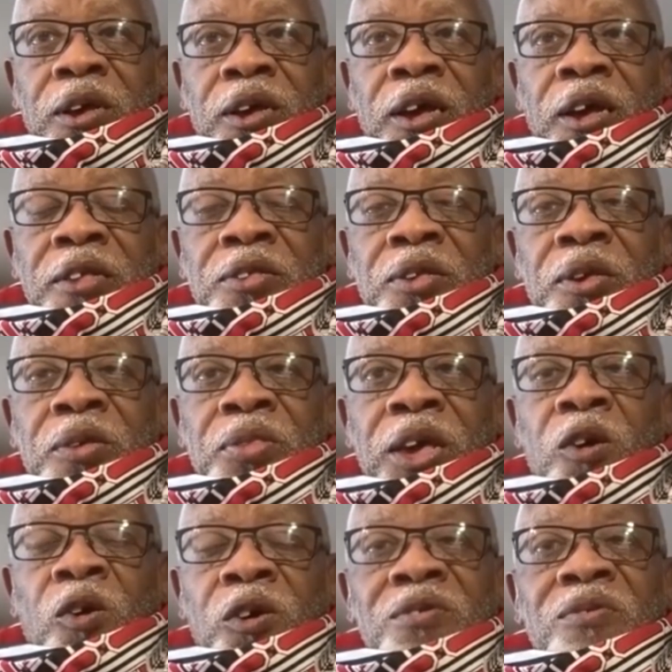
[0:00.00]
And
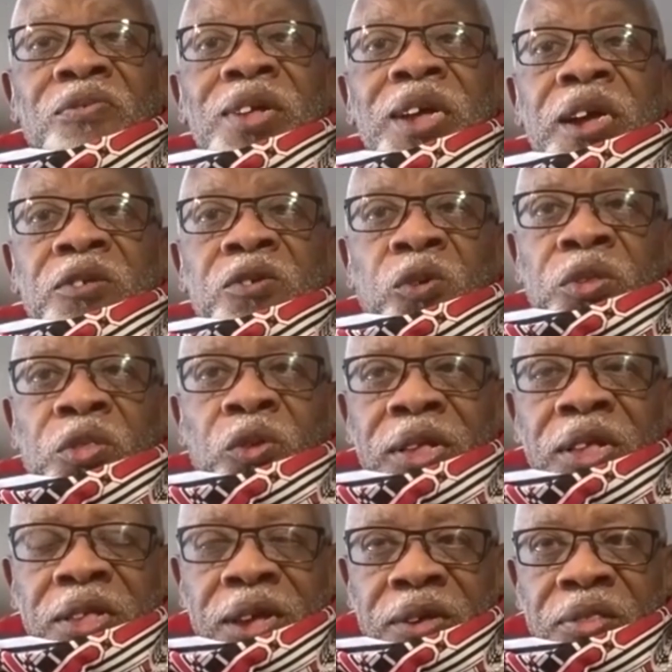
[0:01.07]
they conflict with one
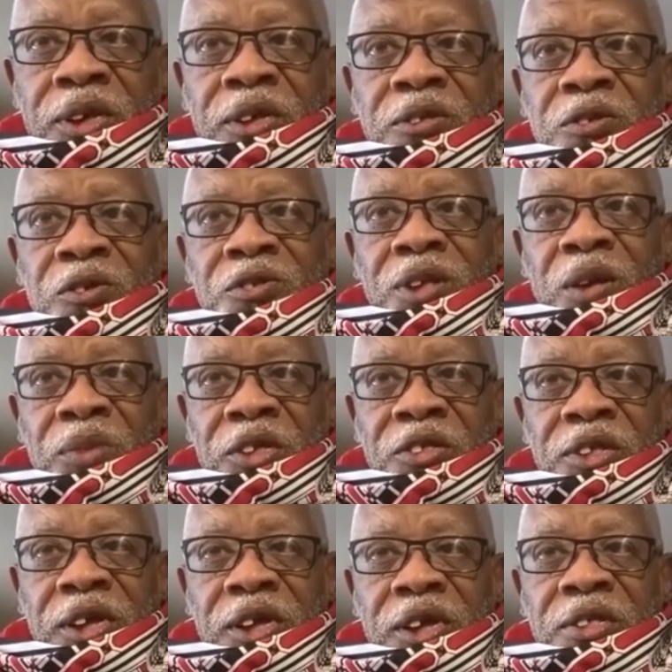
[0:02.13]
another to some
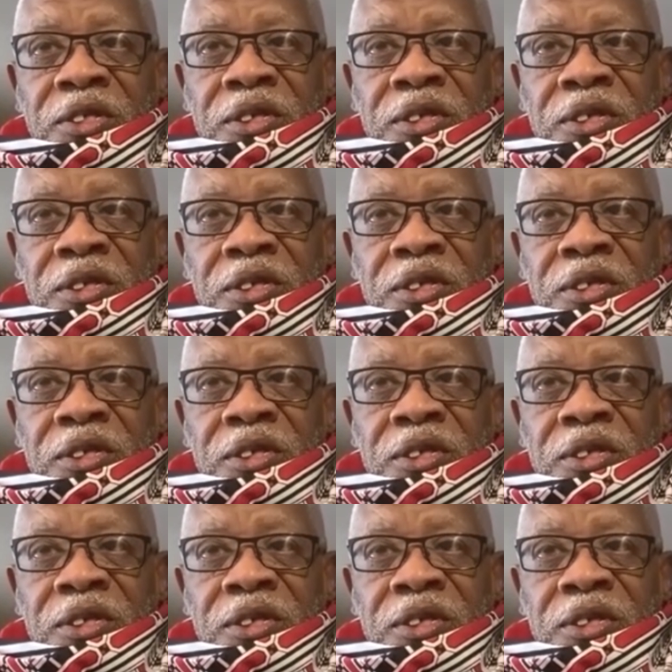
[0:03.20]
extent.